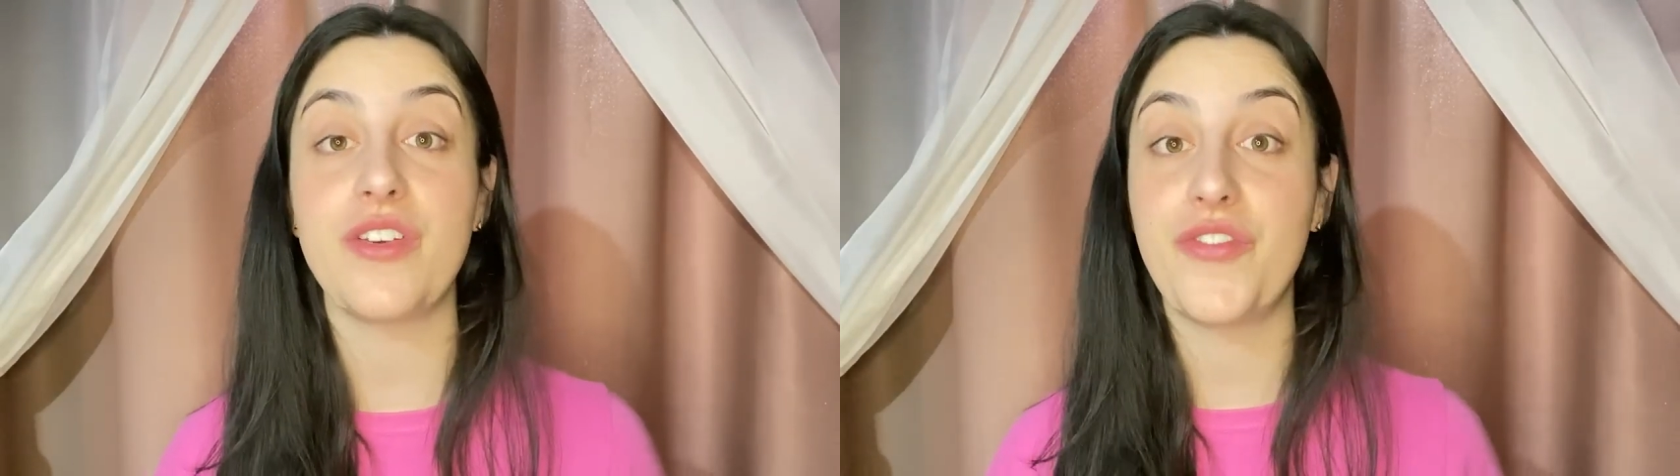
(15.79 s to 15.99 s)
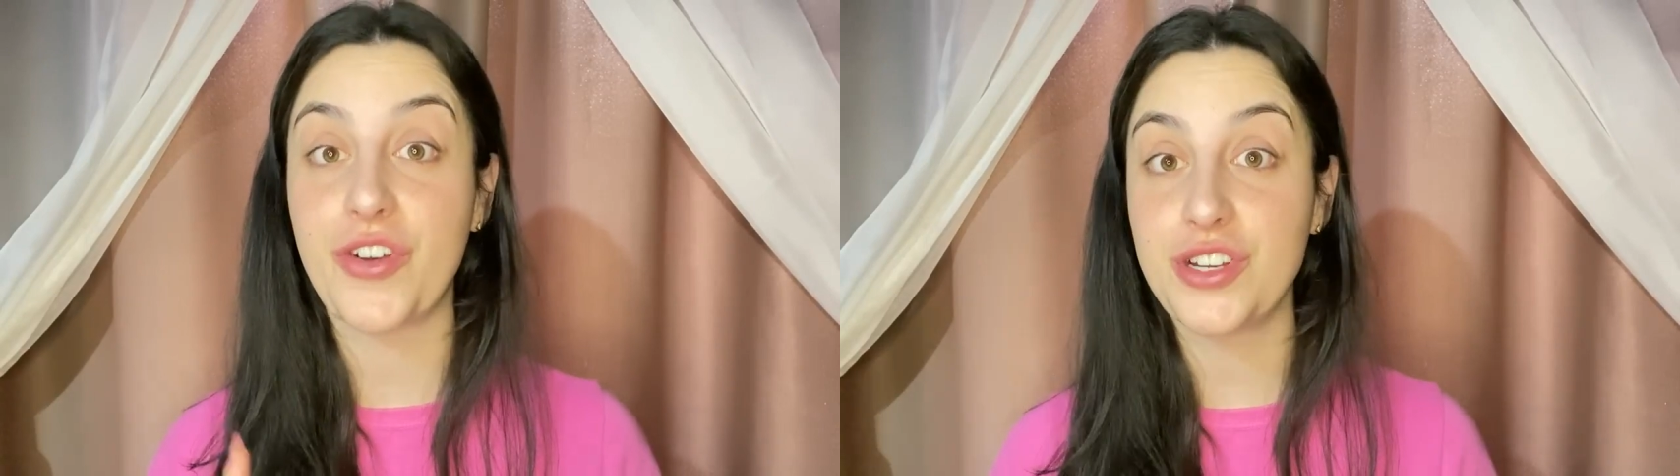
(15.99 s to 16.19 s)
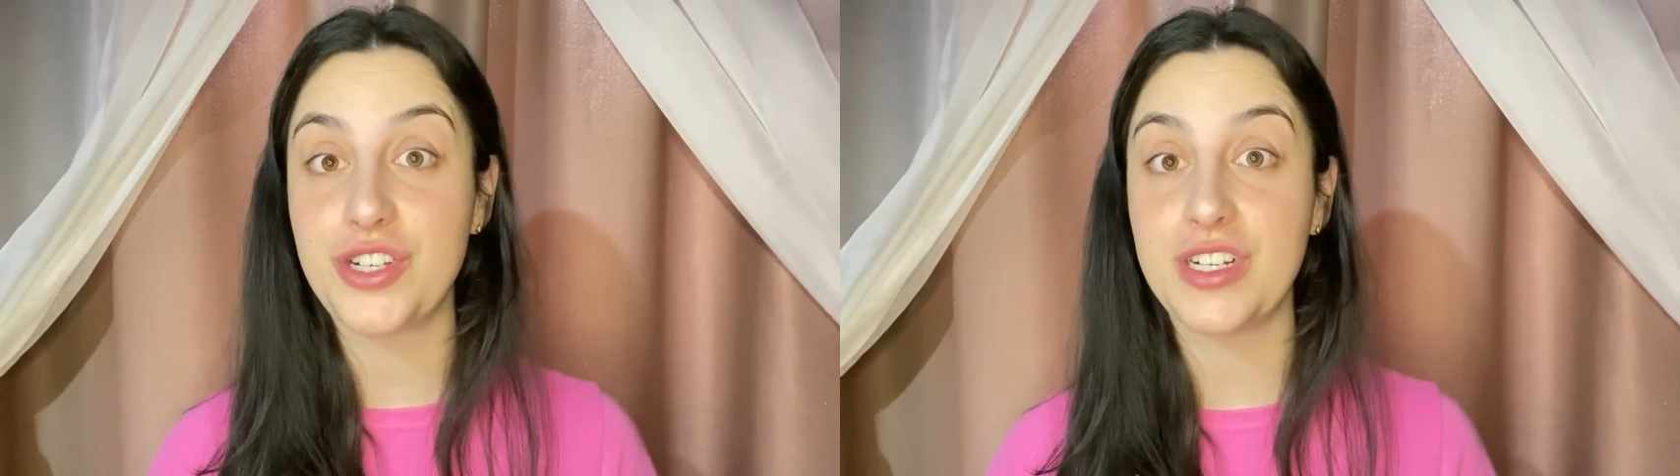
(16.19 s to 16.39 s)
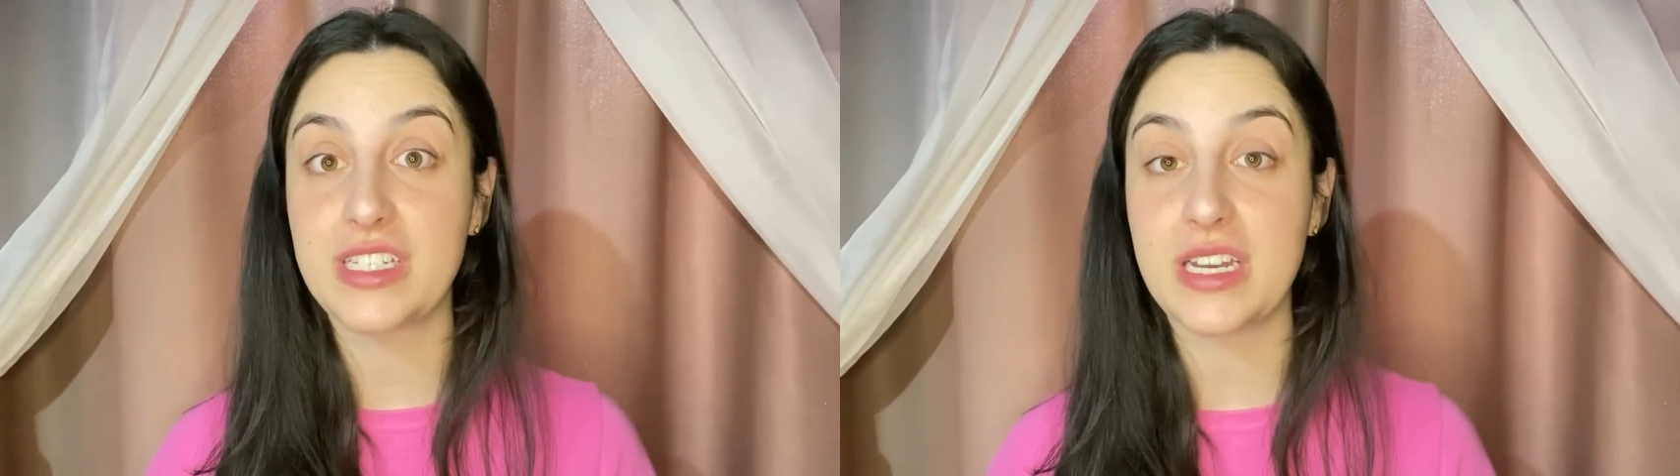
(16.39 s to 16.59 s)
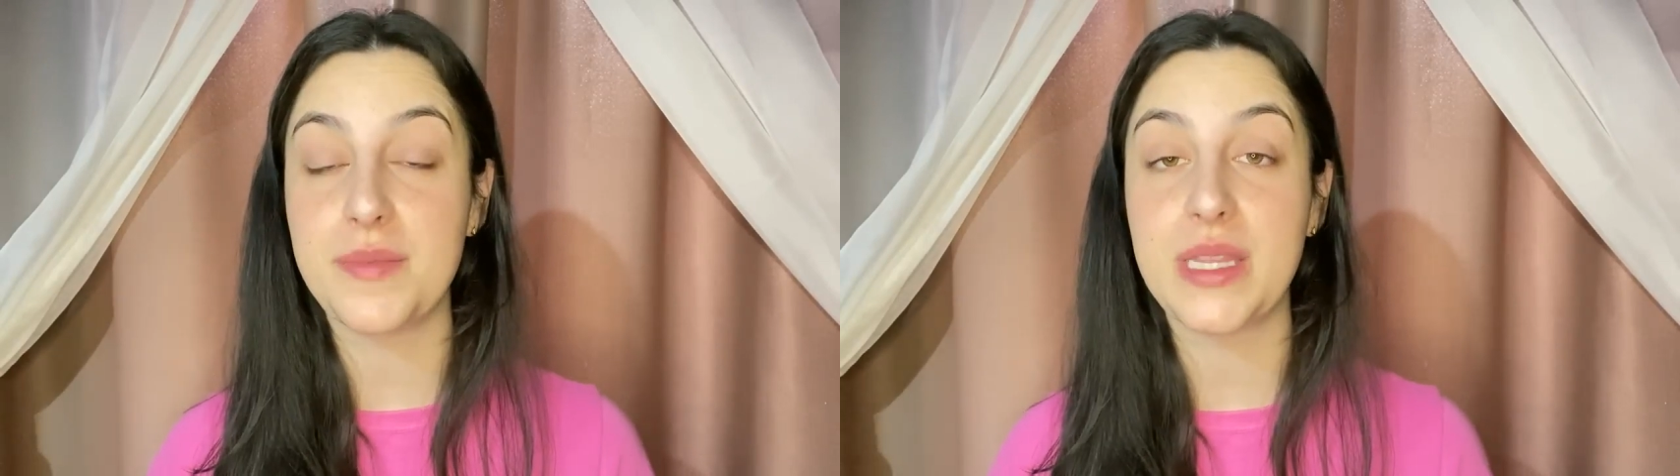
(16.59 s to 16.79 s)
The for sure
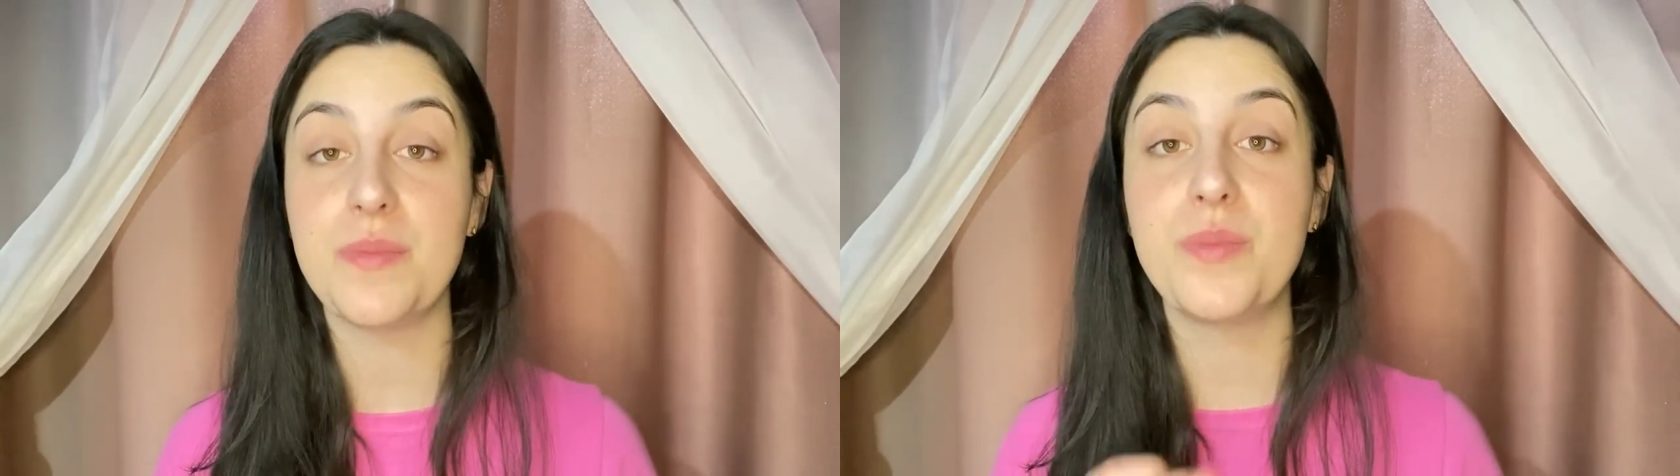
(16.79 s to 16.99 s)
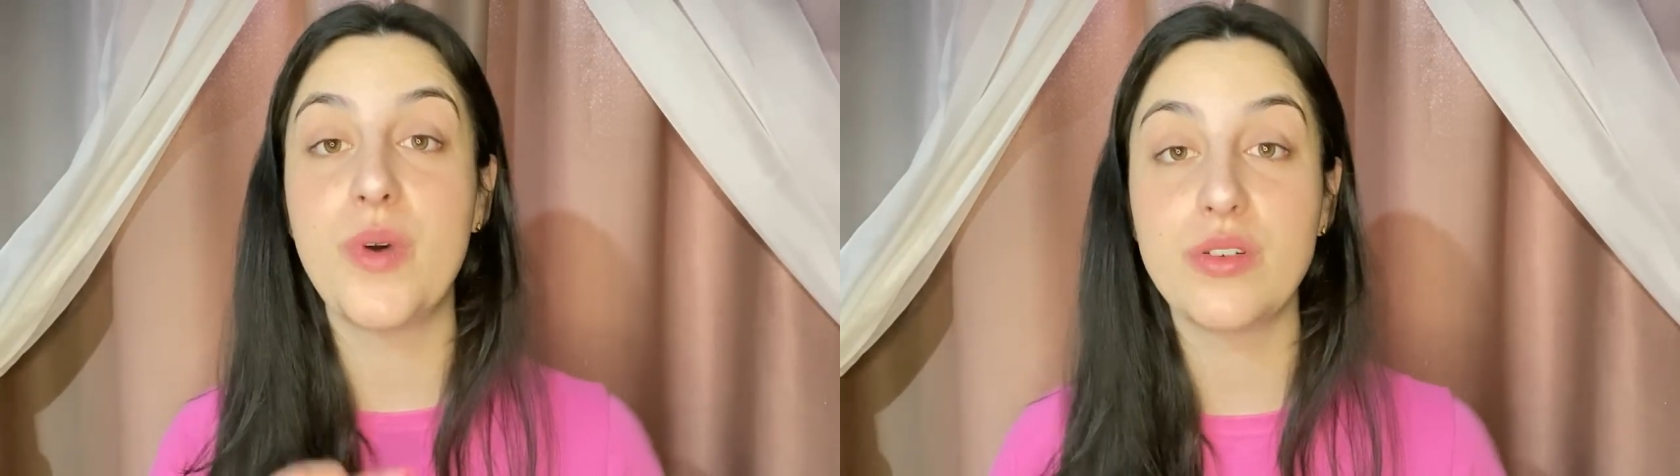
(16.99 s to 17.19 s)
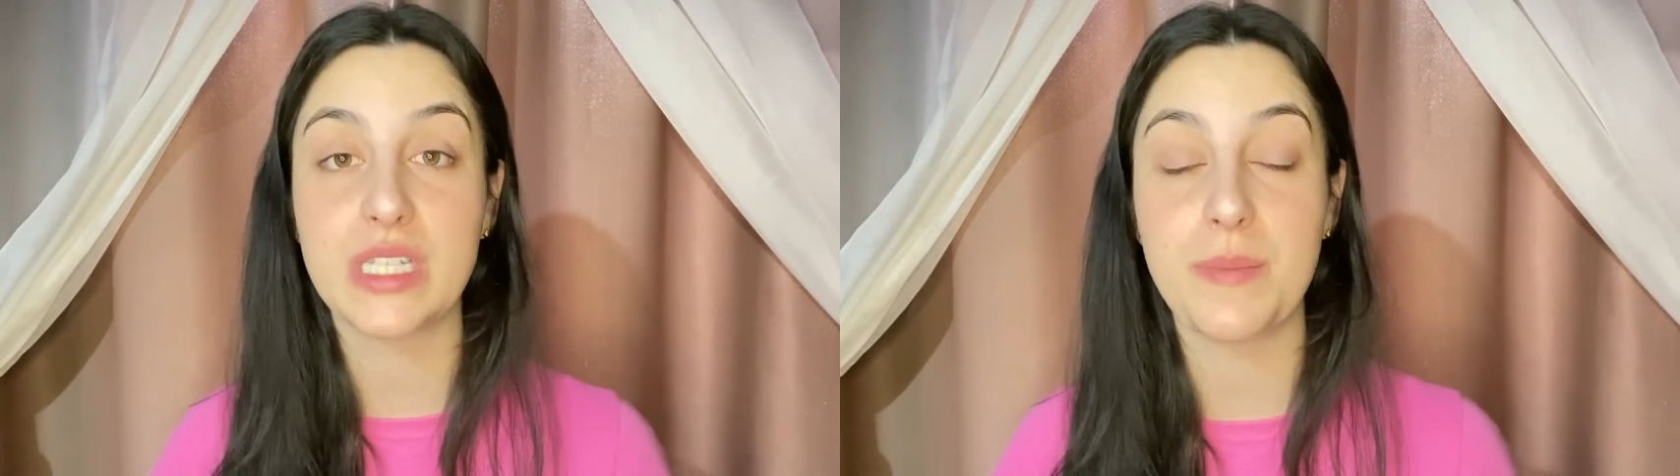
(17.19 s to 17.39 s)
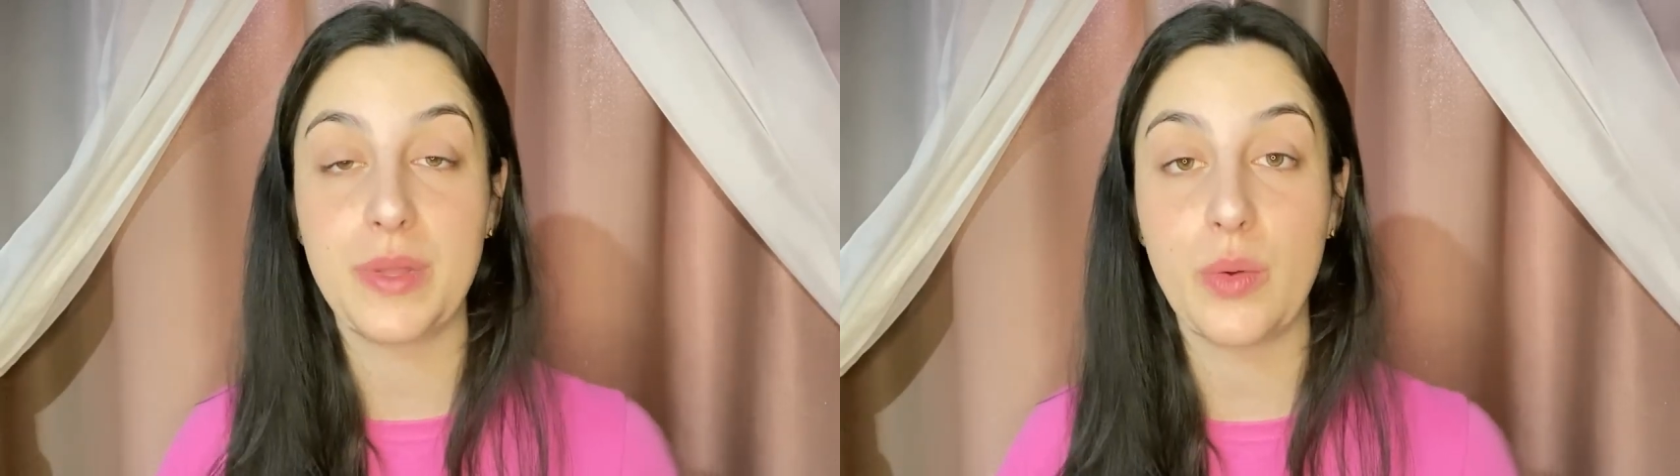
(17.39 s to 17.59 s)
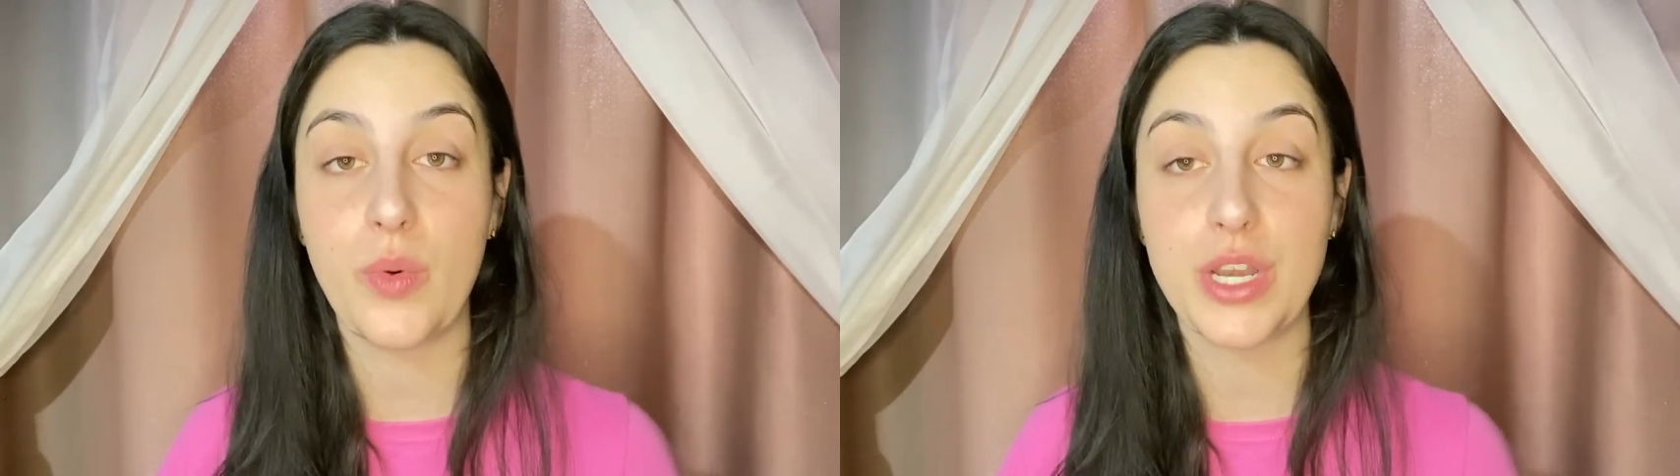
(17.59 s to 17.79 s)
it's going to be the most
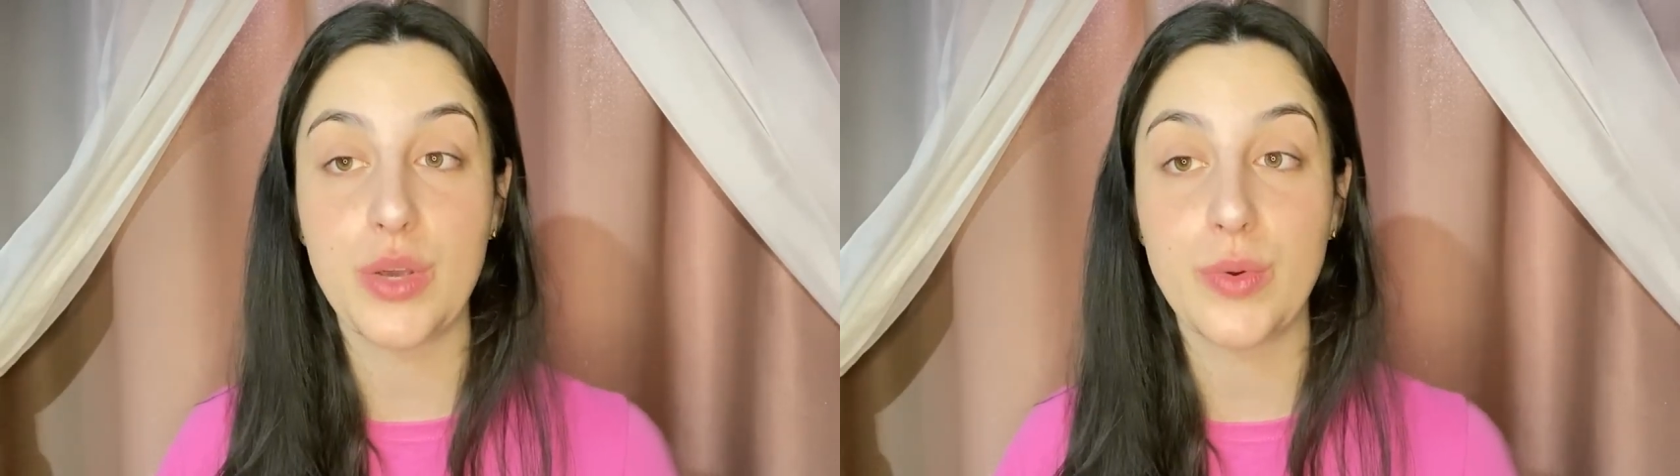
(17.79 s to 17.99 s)
complete one